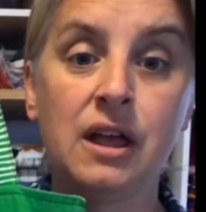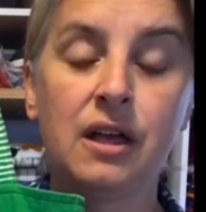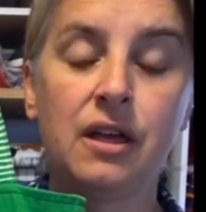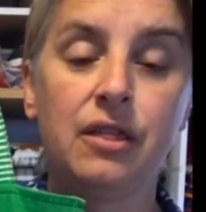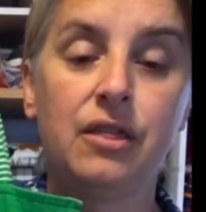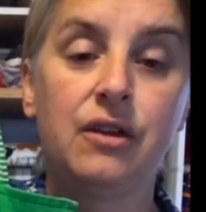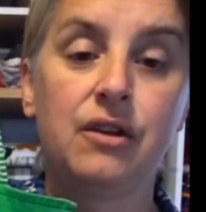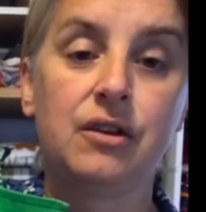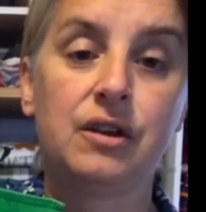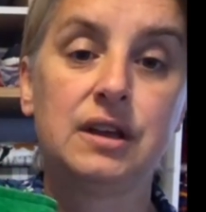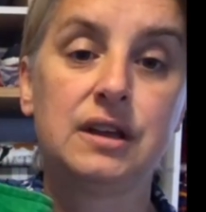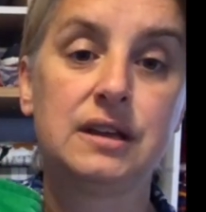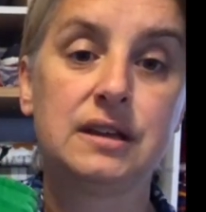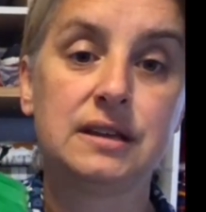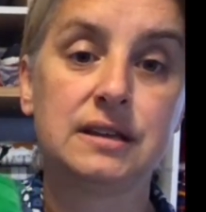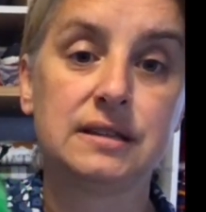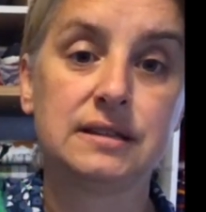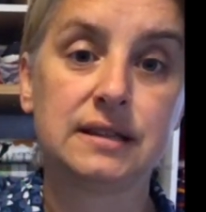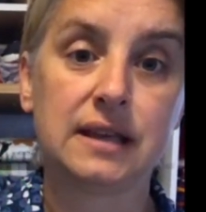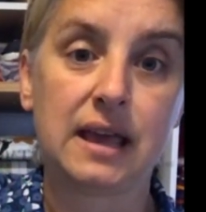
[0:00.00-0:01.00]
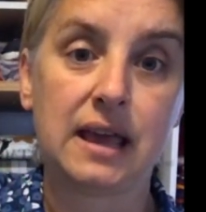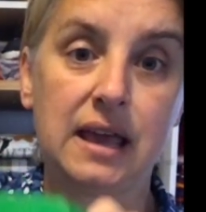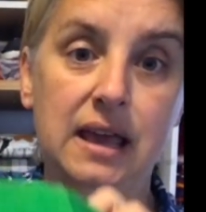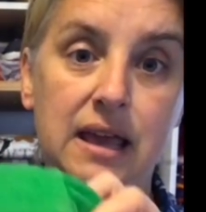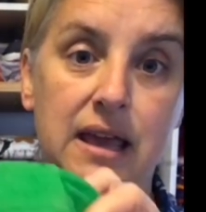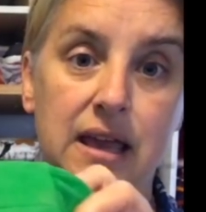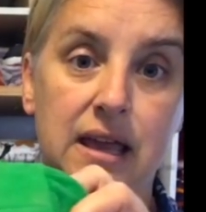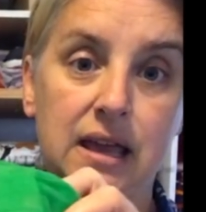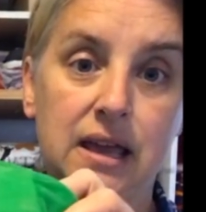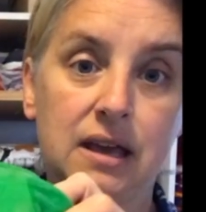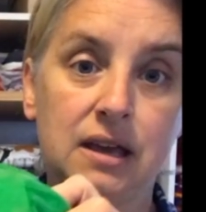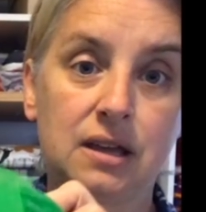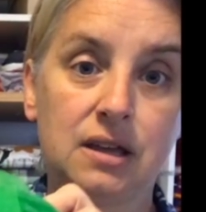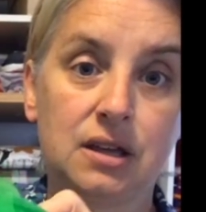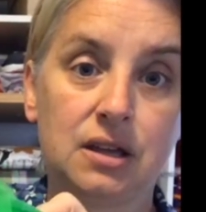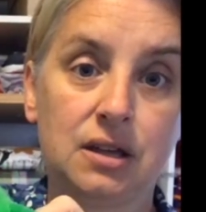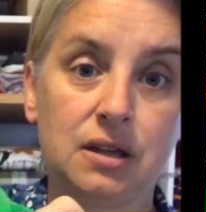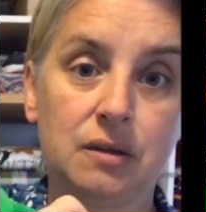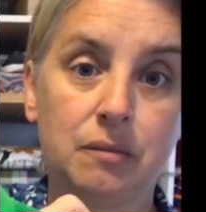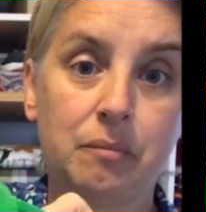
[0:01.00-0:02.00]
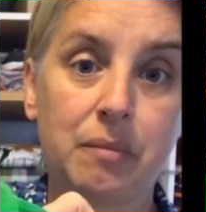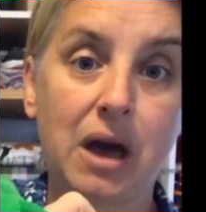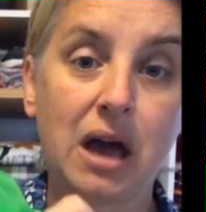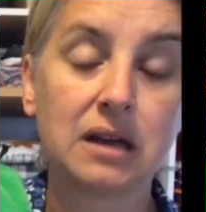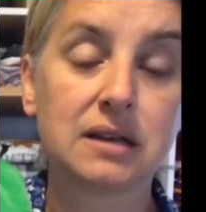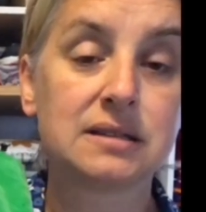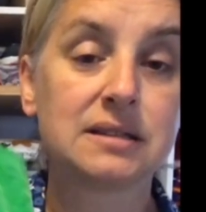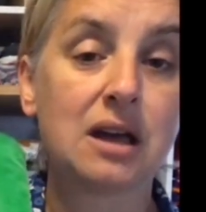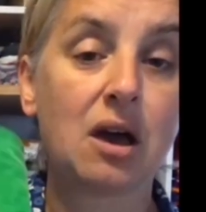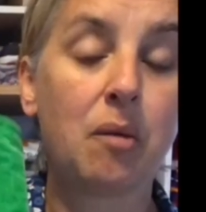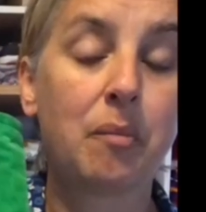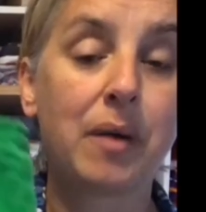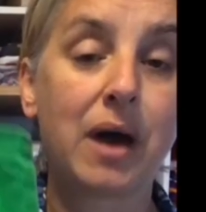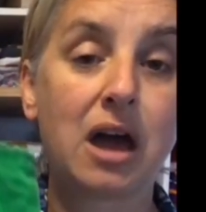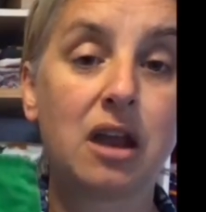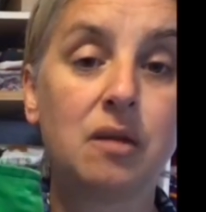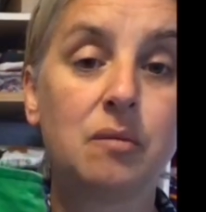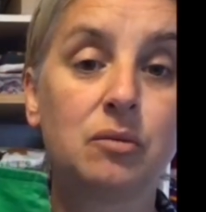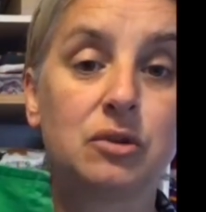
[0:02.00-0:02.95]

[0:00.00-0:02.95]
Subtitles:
There is a boxed out bottom,